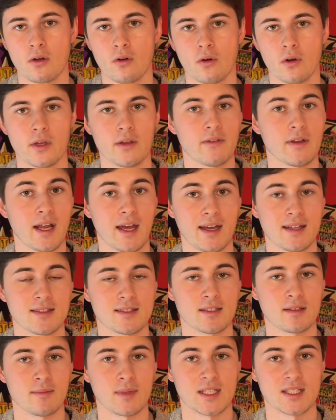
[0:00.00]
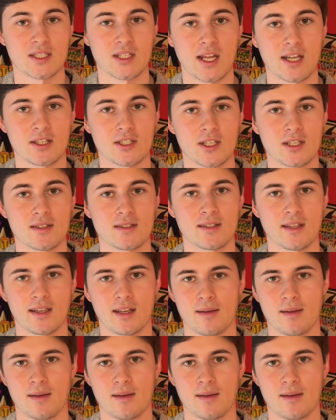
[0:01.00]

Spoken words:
or even add some extensions like